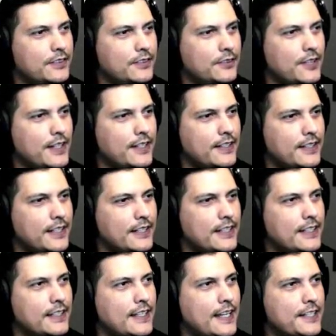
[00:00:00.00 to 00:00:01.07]
Right? And
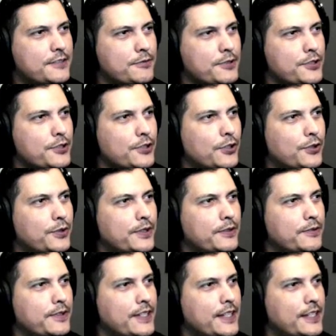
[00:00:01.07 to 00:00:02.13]
then that's when you go
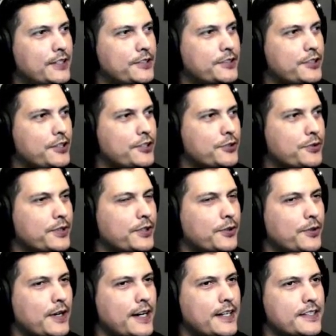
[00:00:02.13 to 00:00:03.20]
in and you start doing
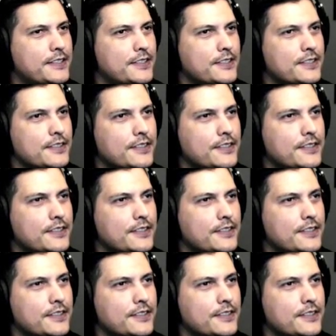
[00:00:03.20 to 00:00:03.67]
harass.